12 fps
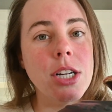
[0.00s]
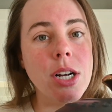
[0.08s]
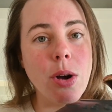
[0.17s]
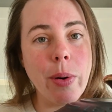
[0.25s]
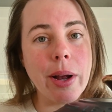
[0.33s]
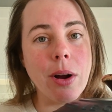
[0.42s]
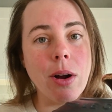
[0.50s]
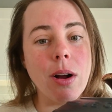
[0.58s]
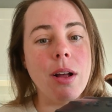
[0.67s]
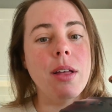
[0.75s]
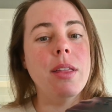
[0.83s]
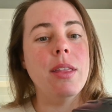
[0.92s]

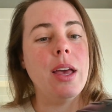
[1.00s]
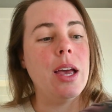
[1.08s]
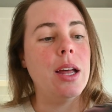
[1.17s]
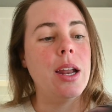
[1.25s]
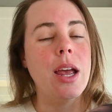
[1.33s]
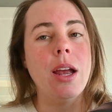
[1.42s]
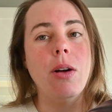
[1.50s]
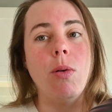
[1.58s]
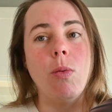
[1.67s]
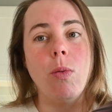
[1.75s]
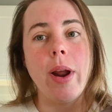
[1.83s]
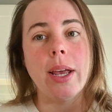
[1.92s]
quicker than a
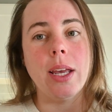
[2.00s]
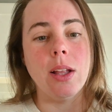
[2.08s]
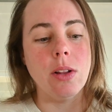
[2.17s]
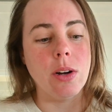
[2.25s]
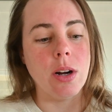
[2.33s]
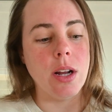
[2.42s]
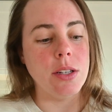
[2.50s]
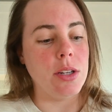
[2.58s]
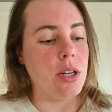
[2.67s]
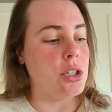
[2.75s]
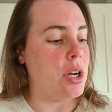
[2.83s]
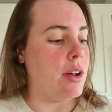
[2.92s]
regular
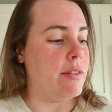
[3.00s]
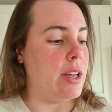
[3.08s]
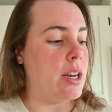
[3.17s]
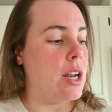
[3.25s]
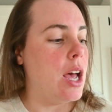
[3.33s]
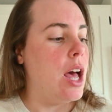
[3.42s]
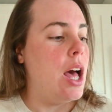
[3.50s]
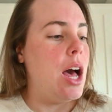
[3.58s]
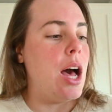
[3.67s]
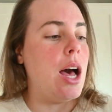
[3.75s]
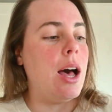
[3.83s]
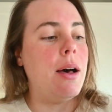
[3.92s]
Dutch oven.
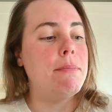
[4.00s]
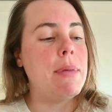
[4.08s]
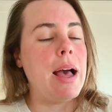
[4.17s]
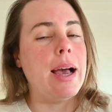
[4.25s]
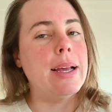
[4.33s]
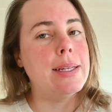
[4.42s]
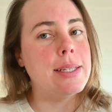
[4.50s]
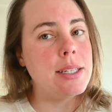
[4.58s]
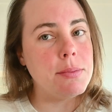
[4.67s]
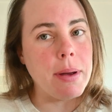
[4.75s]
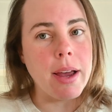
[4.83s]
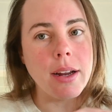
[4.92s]
I
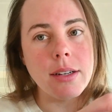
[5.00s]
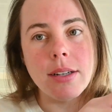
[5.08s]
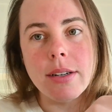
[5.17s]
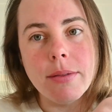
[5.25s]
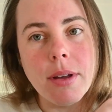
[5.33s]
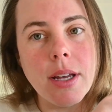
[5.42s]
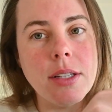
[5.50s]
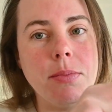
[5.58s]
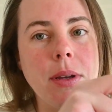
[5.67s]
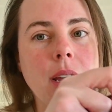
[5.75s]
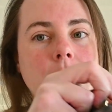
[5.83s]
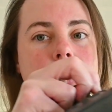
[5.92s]
suspect it's
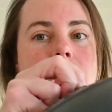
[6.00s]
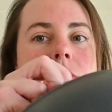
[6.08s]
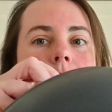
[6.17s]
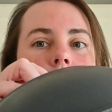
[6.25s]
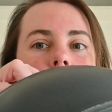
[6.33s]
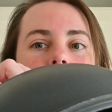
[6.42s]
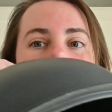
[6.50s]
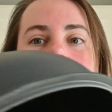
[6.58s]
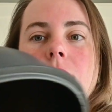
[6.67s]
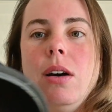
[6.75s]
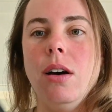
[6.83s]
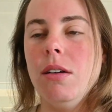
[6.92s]
because when you take the
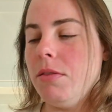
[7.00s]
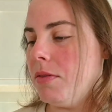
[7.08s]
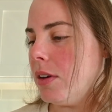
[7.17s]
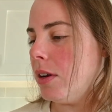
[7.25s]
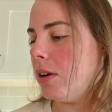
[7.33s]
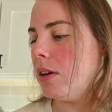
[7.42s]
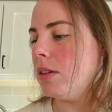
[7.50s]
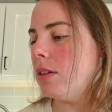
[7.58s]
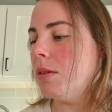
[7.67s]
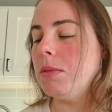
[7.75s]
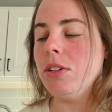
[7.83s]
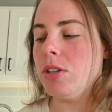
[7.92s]
lid off,
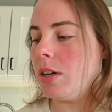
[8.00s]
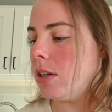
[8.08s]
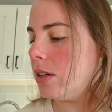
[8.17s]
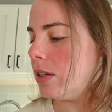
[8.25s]
when you take